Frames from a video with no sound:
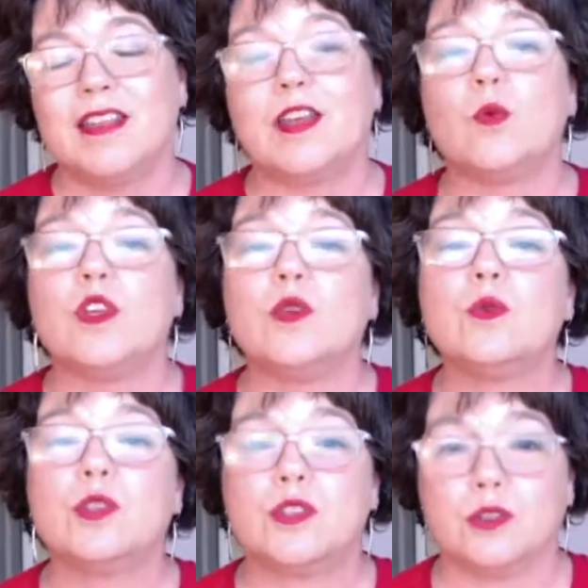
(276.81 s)
that we
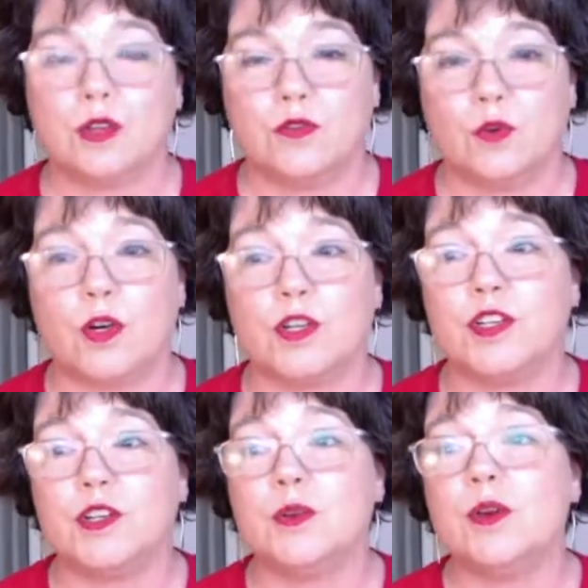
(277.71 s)
used to look forward
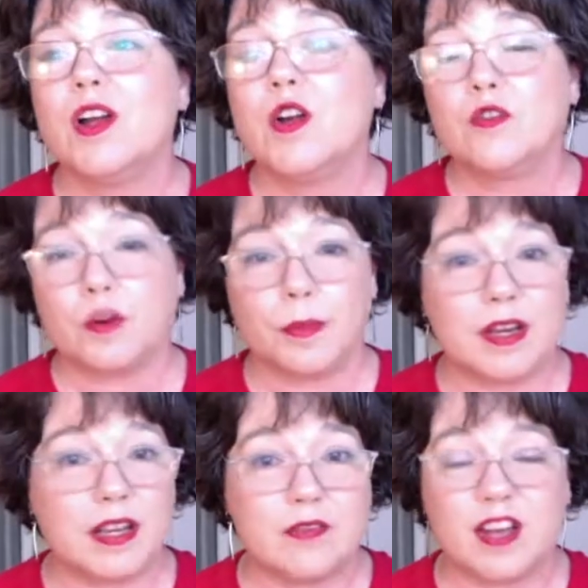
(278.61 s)
to, for
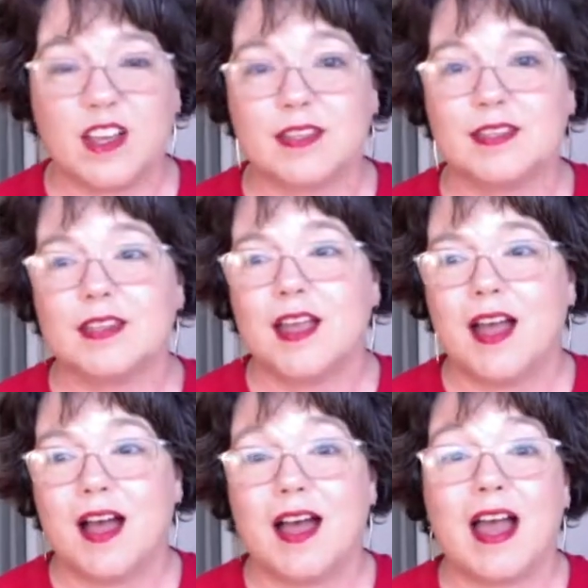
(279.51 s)
many of us,
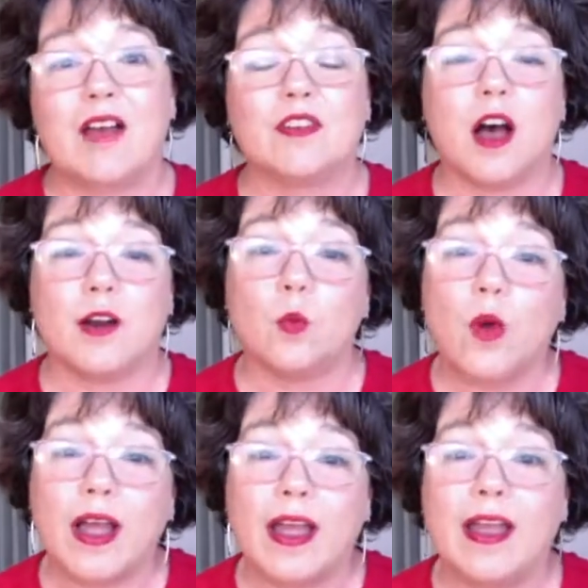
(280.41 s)
have gone
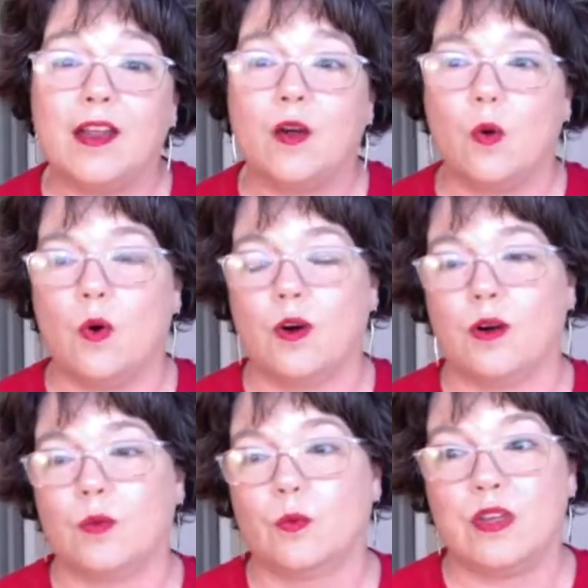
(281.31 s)
away
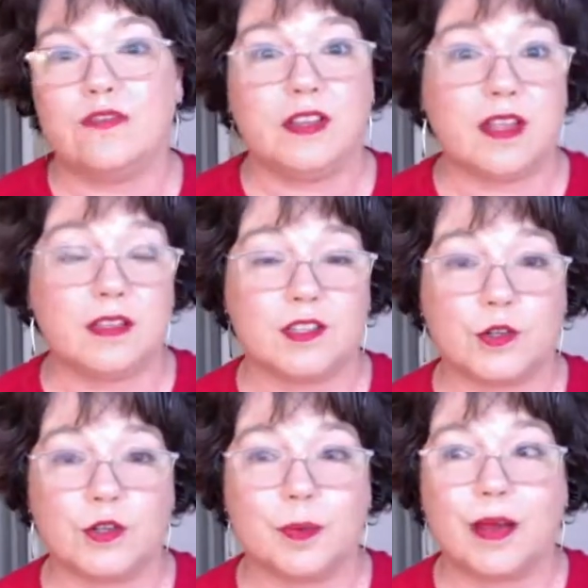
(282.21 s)
or we feel
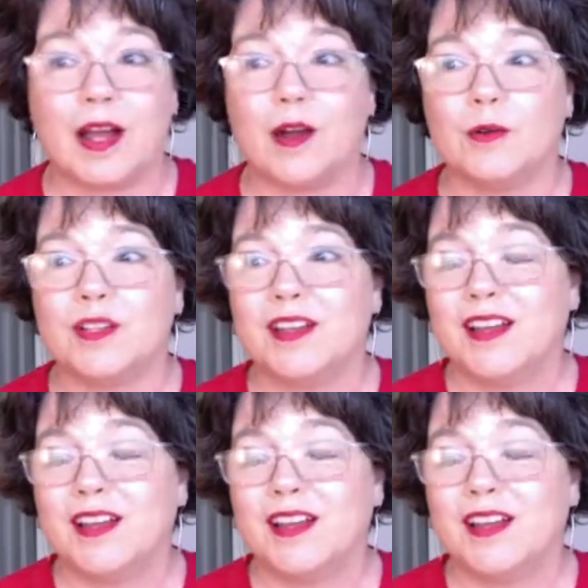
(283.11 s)
uncertain about.